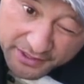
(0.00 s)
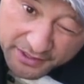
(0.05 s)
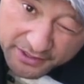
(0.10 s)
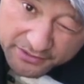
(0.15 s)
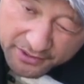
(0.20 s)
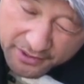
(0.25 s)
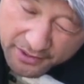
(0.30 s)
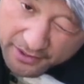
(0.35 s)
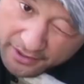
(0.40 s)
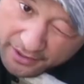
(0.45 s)

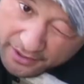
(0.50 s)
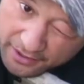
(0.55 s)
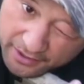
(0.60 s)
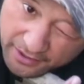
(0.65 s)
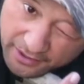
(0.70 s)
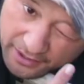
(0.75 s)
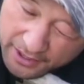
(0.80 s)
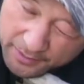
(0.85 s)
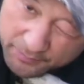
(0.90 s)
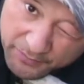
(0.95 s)
is
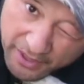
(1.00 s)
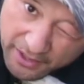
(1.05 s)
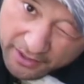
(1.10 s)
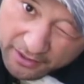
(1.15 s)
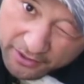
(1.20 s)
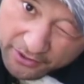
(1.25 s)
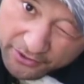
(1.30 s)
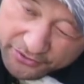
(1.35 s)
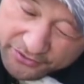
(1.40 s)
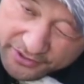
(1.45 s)
keep
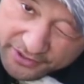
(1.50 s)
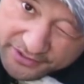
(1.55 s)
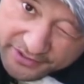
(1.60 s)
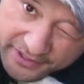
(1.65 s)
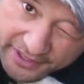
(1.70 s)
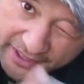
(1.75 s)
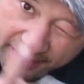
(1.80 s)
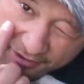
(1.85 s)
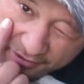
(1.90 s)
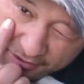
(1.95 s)
that close and
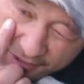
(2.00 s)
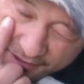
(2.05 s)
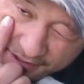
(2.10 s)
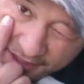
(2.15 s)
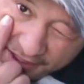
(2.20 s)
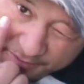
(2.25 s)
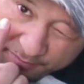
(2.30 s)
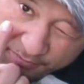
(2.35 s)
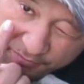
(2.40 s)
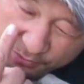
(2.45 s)
see how long it
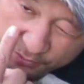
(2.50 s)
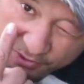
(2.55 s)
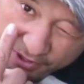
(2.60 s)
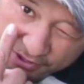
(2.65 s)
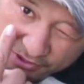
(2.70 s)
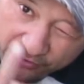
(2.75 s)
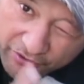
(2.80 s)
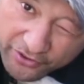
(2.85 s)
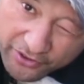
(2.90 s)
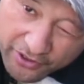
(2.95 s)
takes before
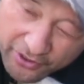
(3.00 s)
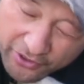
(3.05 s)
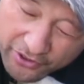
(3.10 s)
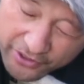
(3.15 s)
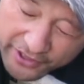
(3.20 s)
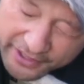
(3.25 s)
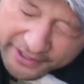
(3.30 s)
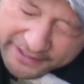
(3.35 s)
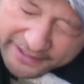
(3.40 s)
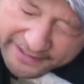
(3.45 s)
that
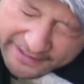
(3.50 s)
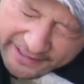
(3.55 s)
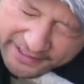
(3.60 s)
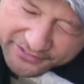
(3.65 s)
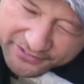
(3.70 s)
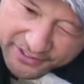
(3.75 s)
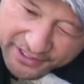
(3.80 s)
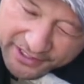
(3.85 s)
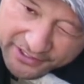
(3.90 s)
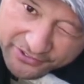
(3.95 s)
eye
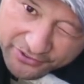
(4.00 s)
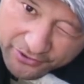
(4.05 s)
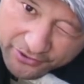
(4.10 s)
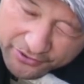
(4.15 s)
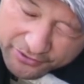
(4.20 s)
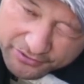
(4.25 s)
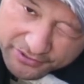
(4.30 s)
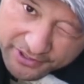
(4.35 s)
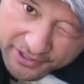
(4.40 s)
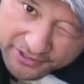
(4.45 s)
starts to get
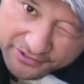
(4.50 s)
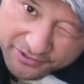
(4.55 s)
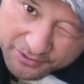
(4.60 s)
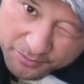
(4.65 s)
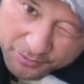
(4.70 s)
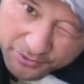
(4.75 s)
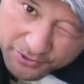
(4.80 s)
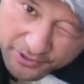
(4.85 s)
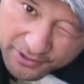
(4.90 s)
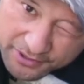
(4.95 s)
tired or starts
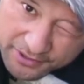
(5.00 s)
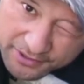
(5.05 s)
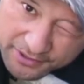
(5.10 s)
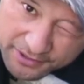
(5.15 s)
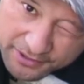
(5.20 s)
to water.